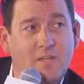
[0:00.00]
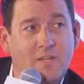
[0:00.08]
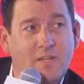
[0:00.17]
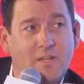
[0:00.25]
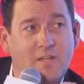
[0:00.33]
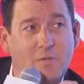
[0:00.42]

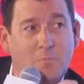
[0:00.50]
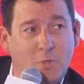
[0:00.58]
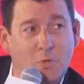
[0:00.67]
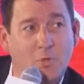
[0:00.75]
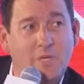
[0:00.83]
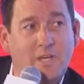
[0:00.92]
an
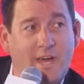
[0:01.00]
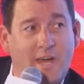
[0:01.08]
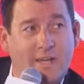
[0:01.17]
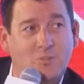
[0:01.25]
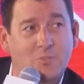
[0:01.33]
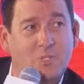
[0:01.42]
employee
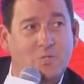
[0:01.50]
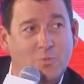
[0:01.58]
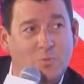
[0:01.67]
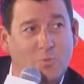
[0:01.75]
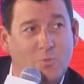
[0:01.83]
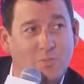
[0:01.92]
accident
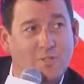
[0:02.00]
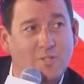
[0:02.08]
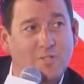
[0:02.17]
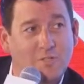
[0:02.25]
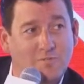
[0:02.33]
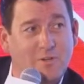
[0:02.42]
report
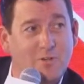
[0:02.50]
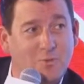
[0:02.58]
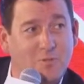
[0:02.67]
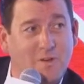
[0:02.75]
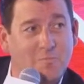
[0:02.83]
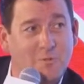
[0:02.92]
into the federal
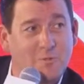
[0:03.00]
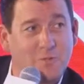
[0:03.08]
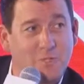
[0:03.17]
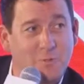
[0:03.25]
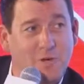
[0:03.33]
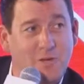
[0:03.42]
government, the
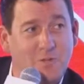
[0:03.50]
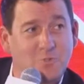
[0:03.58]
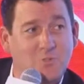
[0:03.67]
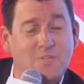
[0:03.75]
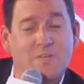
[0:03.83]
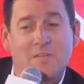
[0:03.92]

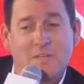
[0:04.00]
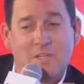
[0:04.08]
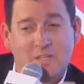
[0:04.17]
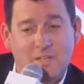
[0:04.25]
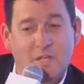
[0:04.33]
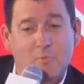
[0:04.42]
US. And
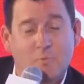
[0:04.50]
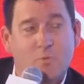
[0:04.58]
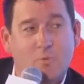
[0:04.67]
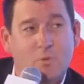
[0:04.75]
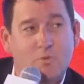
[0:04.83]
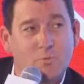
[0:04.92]
in that
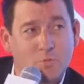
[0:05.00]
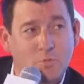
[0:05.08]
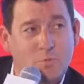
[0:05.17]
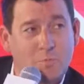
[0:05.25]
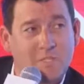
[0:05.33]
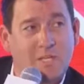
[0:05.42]
report, there was a
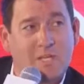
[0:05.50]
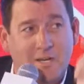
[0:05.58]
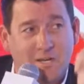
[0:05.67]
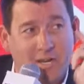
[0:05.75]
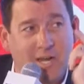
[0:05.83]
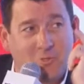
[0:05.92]
woman that had
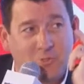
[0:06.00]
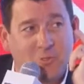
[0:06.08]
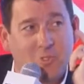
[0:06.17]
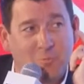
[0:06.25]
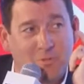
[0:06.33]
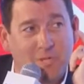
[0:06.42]
an
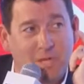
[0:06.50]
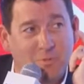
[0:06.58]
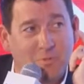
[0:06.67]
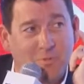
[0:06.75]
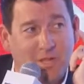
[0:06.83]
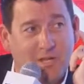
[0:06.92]
accident with the
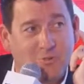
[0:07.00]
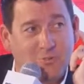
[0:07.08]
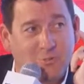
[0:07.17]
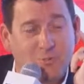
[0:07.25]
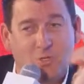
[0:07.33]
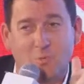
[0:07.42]
Apple
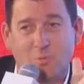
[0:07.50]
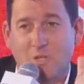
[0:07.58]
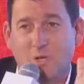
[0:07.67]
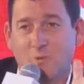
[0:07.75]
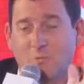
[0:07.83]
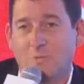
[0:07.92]
glasses, so we
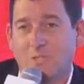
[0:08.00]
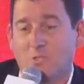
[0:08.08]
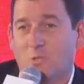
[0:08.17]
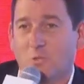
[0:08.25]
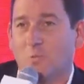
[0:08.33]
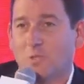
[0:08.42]
know that's
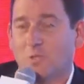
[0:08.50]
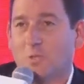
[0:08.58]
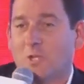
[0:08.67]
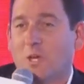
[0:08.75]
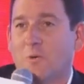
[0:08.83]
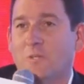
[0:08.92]
the only reason we
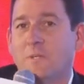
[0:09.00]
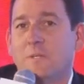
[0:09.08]
know it.